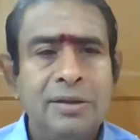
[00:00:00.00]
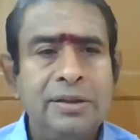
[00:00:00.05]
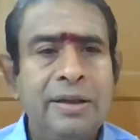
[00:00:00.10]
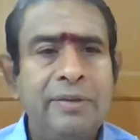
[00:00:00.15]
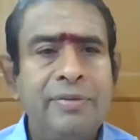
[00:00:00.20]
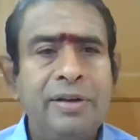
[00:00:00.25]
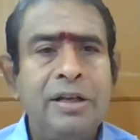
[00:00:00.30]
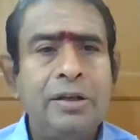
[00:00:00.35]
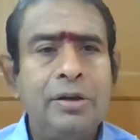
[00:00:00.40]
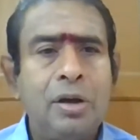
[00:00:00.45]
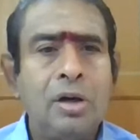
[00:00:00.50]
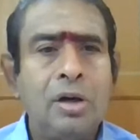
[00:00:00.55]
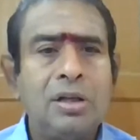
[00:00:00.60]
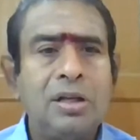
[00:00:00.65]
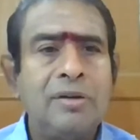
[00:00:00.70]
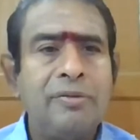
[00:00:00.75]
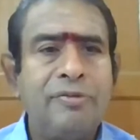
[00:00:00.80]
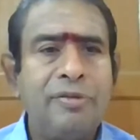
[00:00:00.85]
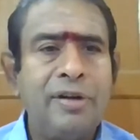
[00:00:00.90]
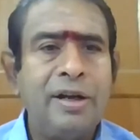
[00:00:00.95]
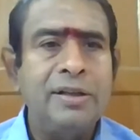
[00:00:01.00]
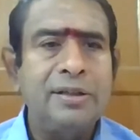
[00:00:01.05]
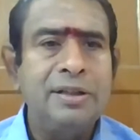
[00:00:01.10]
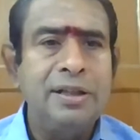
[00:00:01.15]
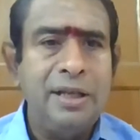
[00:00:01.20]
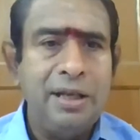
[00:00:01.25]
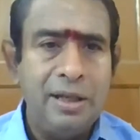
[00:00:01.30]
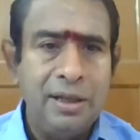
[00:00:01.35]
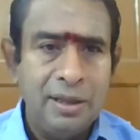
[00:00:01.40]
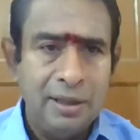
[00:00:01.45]
they will not reflect
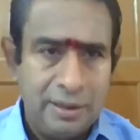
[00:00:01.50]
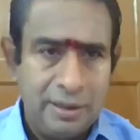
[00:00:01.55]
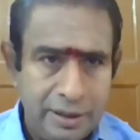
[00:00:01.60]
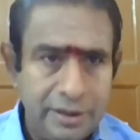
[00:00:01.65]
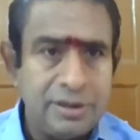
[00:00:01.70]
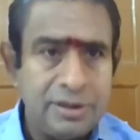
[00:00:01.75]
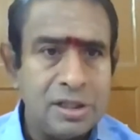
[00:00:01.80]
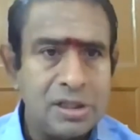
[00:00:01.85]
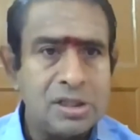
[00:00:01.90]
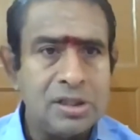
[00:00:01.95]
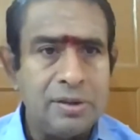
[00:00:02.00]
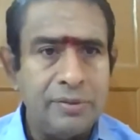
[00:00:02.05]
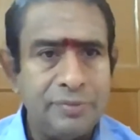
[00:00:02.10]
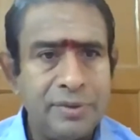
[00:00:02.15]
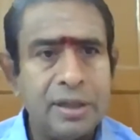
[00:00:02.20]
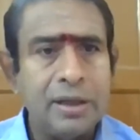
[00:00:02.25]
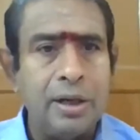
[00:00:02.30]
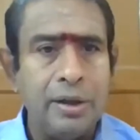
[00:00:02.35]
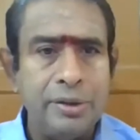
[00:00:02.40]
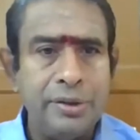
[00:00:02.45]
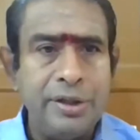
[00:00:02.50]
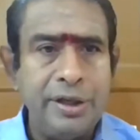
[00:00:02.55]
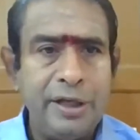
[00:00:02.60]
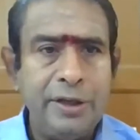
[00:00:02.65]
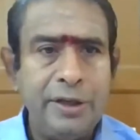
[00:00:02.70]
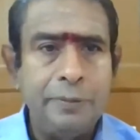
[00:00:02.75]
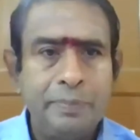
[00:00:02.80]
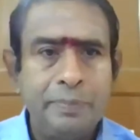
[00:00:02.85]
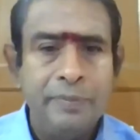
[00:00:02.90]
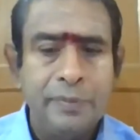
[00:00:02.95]
the interest of the
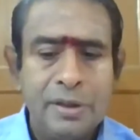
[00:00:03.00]
country.